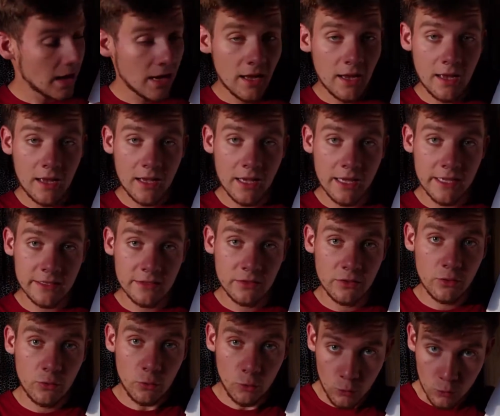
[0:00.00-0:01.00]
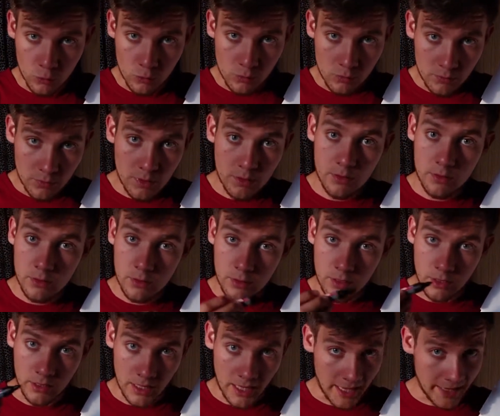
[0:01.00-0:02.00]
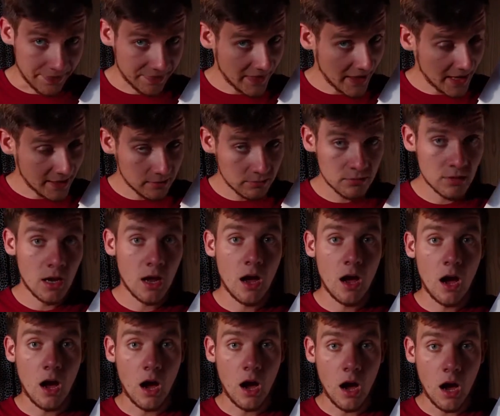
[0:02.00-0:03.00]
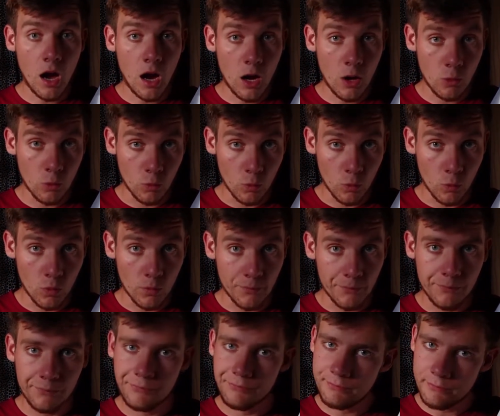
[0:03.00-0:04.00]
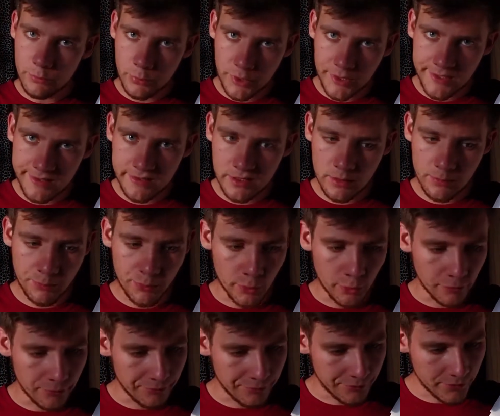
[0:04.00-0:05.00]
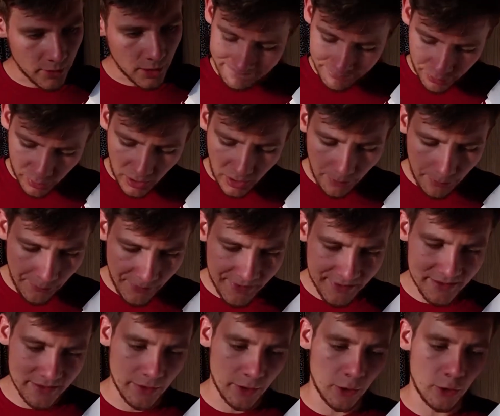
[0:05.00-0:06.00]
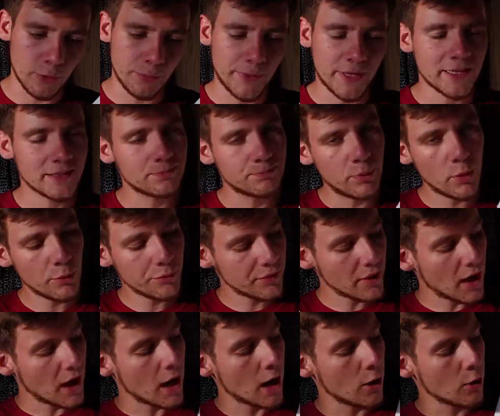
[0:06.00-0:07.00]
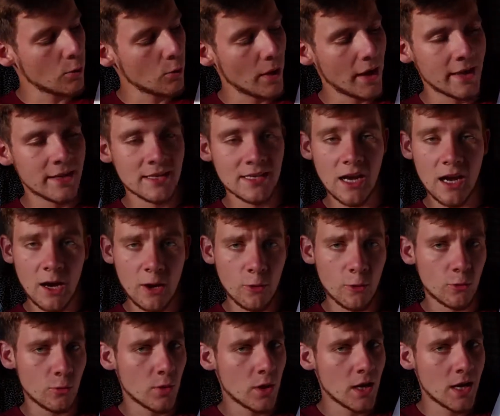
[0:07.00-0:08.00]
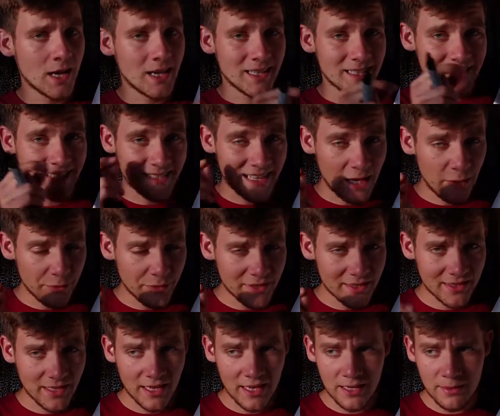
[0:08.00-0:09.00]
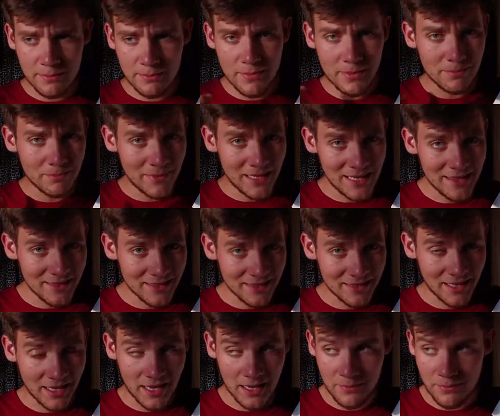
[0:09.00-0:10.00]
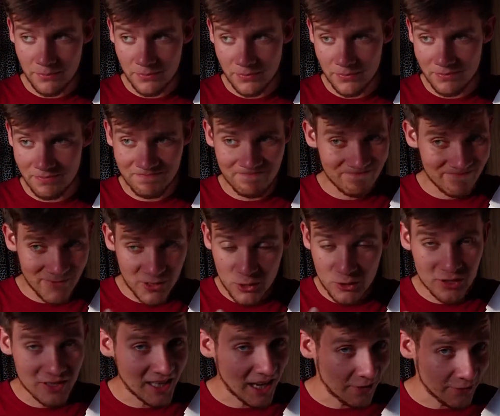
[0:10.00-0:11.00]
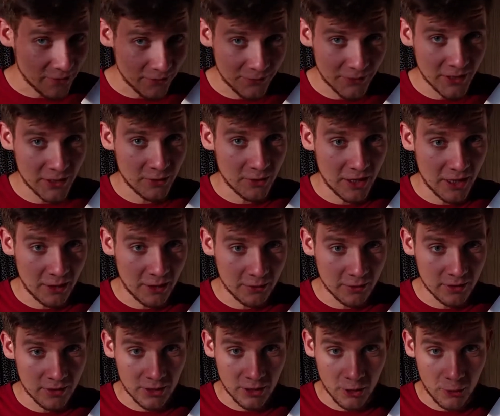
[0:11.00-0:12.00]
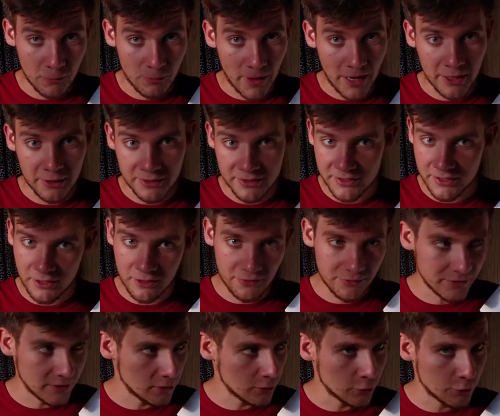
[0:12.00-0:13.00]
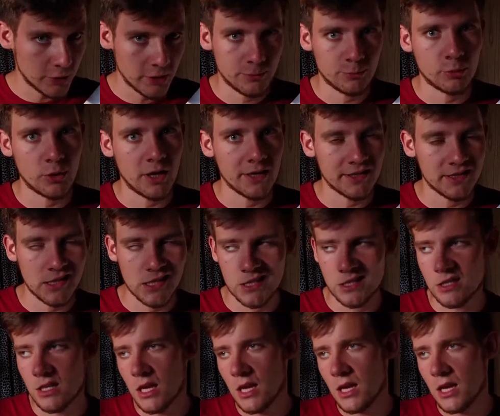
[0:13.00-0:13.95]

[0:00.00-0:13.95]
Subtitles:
Ah and oo. Glide that. Ow. Pretty simple. Problem is, though, because both ow and ow sound the same, mean the same, you just have to figure out, by yourself in the learning process,